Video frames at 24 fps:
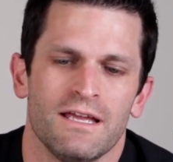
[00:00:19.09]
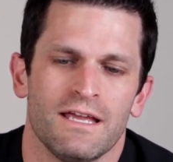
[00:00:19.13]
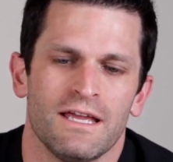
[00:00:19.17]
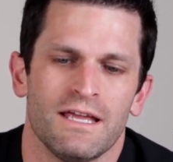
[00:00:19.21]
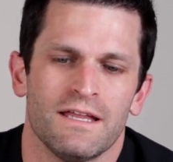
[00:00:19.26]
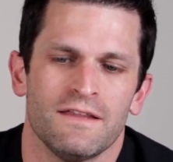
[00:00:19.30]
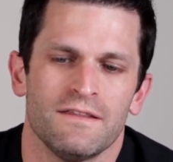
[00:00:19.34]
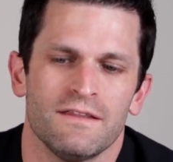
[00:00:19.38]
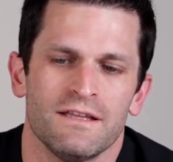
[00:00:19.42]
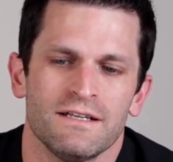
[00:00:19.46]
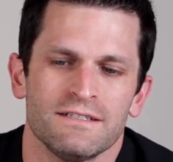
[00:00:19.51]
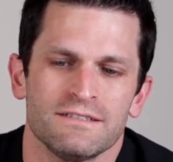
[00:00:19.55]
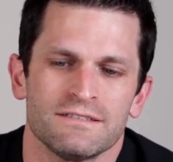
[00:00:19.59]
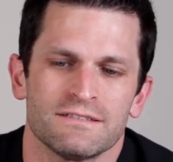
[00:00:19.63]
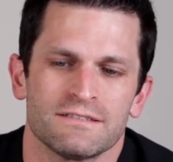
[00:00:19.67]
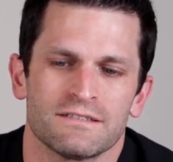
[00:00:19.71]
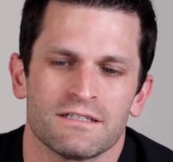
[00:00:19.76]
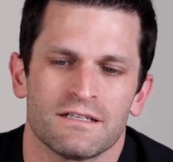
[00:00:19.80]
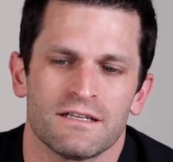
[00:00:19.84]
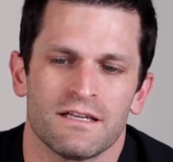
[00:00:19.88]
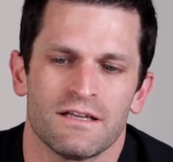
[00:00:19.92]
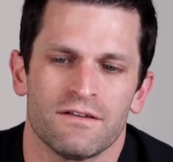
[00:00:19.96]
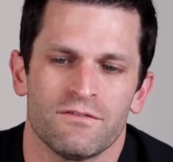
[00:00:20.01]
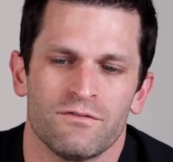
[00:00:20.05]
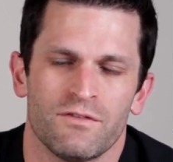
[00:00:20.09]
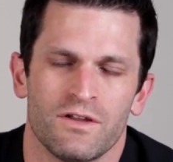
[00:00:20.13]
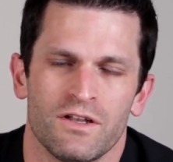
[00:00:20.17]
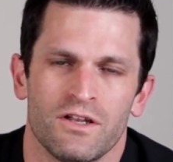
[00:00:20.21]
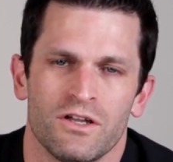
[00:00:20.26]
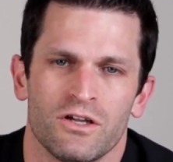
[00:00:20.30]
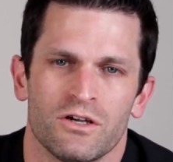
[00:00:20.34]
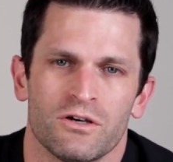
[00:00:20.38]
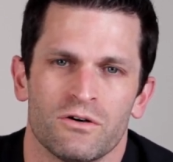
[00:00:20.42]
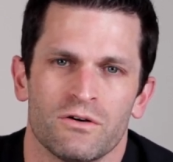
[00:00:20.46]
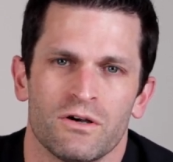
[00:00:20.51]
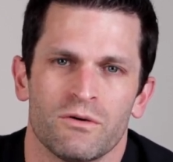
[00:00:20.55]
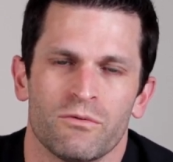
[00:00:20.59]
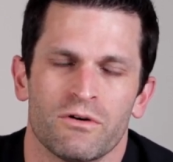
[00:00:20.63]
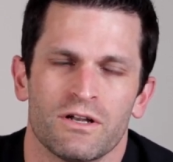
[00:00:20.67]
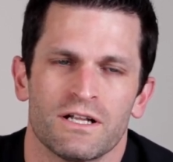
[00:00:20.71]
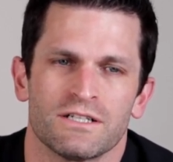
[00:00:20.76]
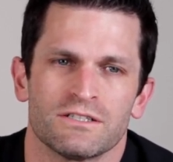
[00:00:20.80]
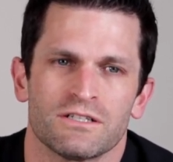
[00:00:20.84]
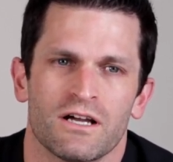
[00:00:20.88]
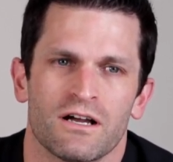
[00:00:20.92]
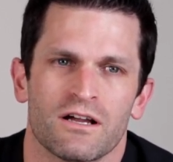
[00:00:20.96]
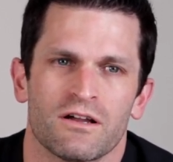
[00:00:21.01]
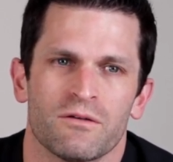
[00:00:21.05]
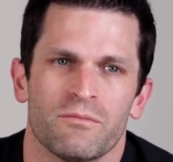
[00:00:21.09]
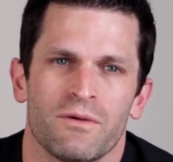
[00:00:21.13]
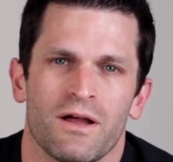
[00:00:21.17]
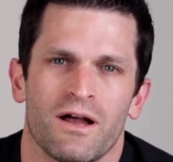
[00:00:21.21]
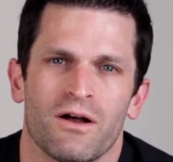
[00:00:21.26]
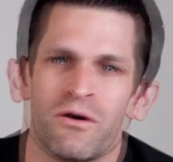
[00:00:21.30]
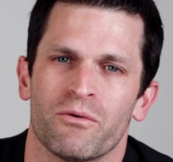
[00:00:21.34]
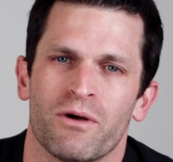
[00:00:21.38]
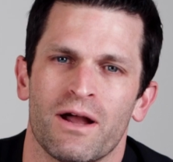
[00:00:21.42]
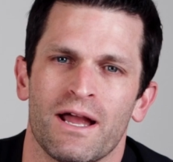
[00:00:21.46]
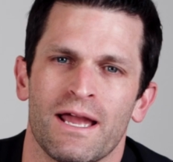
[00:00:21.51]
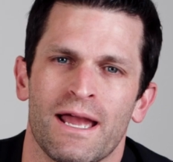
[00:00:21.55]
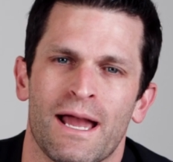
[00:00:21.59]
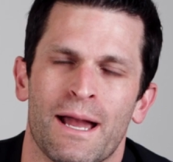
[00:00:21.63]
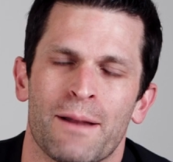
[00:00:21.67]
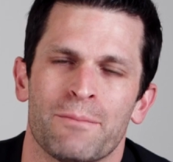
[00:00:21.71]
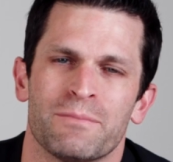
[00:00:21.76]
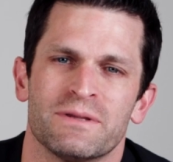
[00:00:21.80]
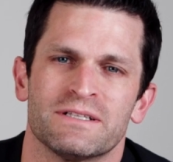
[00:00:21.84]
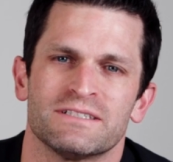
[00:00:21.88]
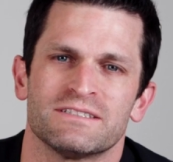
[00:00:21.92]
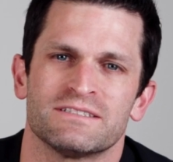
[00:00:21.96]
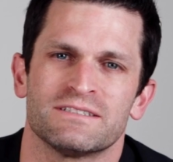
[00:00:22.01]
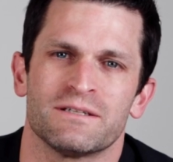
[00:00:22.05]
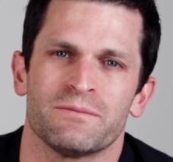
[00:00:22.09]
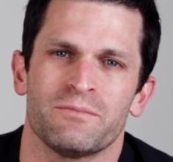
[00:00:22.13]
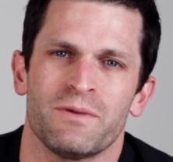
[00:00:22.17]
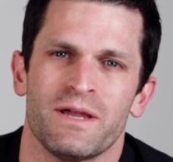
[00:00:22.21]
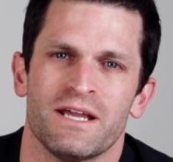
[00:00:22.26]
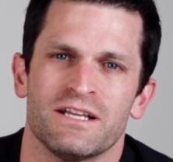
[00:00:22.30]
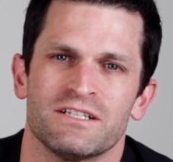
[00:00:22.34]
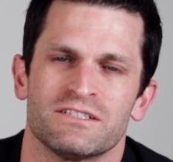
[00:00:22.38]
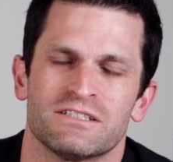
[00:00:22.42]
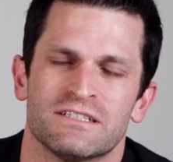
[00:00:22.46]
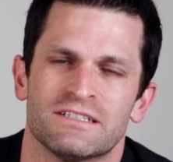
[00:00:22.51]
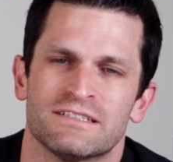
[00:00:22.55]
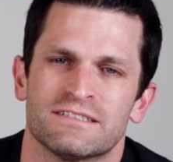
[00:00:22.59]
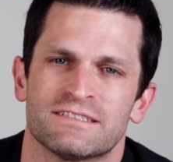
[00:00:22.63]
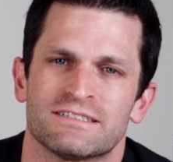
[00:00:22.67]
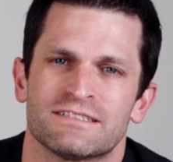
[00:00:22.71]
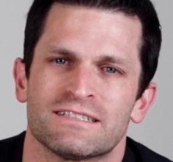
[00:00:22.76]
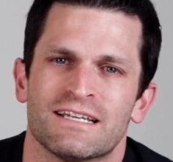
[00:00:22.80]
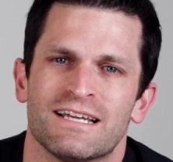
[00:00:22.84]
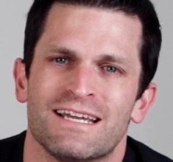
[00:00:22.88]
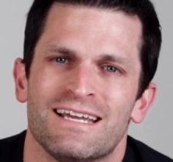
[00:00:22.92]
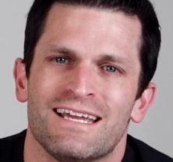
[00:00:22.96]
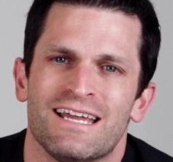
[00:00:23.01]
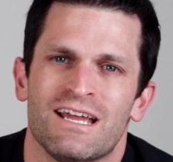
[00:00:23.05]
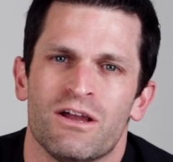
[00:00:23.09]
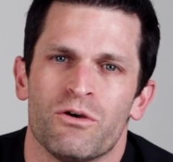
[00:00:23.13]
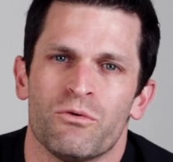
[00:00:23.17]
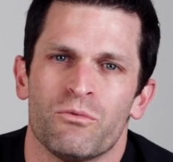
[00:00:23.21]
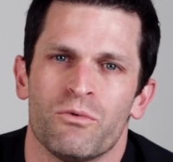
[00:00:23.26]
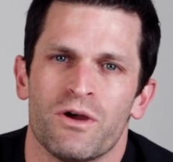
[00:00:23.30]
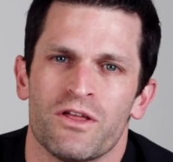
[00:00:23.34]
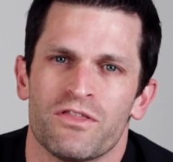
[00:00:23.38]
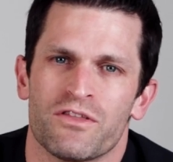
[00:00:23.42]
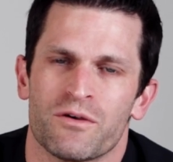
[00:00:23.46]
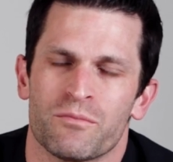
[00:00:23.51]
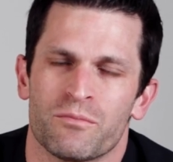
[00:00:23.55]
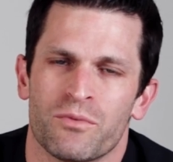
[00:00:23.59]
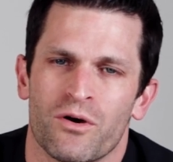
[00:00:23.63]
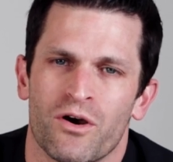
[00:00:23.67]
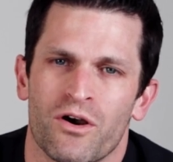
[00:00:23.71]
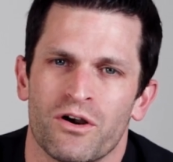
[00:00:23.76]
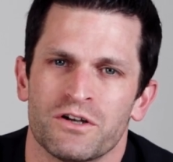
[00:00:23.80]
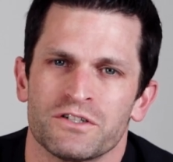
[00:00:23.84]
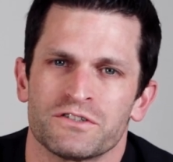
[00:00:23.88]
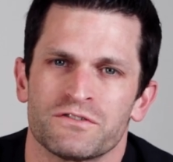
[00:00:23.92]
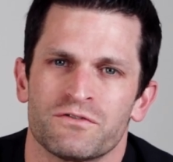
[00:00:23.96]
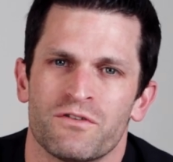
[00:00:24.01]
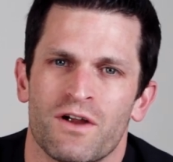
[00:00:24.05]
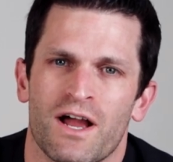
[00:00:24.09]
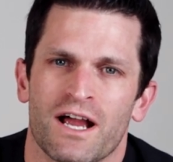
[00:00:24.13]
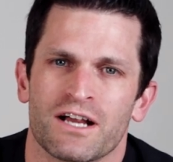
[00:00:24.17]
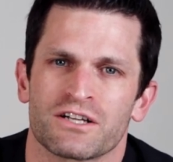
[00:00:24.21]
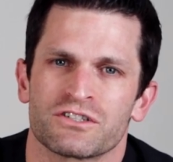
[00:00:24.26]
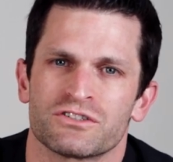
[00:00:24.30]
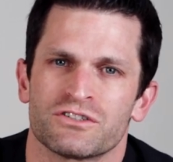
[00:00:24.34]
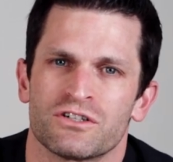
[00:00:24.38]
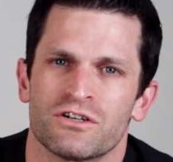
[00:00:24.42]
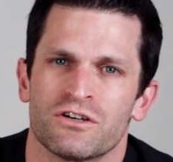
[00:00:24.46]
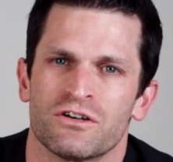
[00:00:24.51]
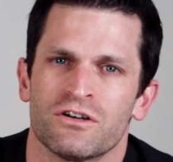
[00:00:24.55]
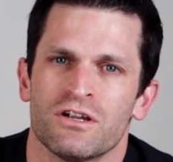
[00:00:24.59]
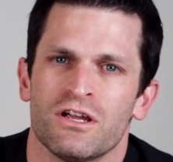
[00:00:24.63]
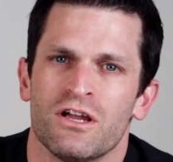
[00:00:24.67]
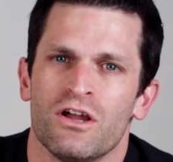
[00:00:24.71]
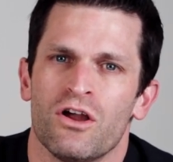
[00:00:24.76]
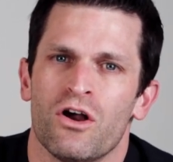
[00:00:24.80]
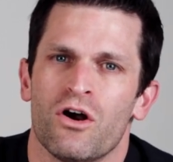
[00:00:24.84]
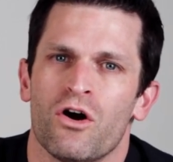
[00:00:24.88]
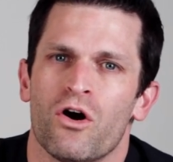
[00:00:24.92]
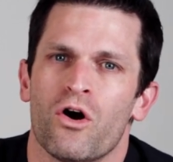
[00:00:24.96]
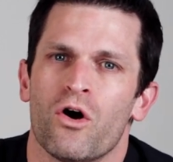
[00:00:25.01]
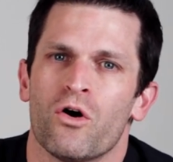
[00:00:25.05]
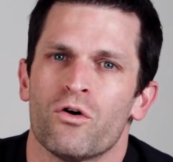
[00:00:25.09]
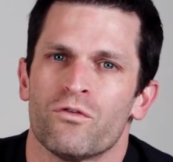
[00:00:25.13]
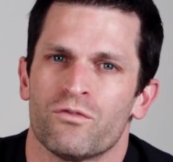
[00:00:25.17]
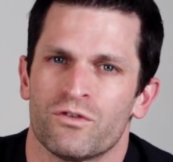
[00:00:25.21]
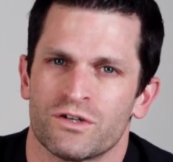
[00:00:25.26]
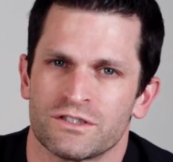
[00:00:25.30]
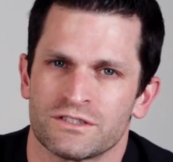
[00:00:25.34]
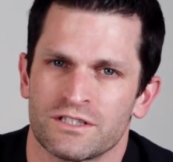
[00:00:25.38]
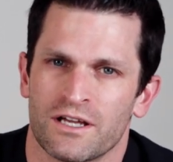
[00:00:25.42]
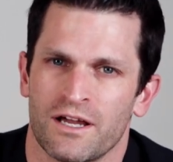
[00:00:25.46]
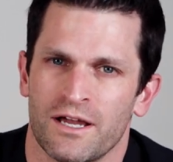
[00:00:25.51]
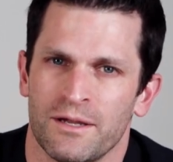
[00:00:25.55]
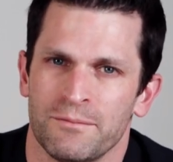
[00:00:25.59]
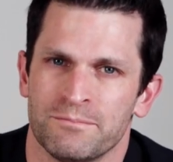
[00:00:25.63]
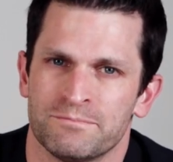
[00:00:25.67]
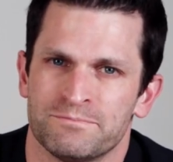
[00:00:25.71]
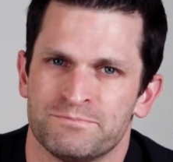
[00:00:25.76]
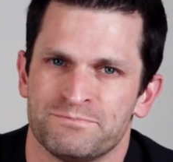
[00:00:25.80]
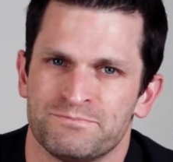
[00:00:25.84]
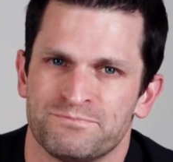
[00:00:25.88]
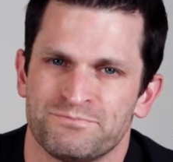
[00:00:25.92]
In this video, I want to talk about what happens to patients with a pars fracture over time.